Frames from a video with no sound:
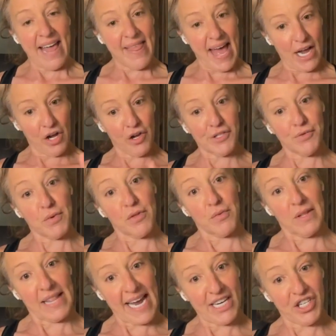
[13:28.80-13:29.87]
and that goes
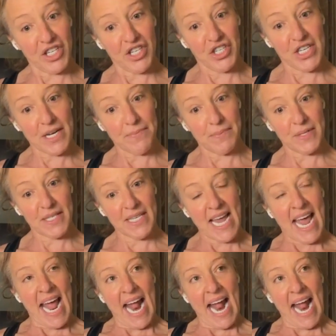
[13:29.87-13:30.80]
with relationships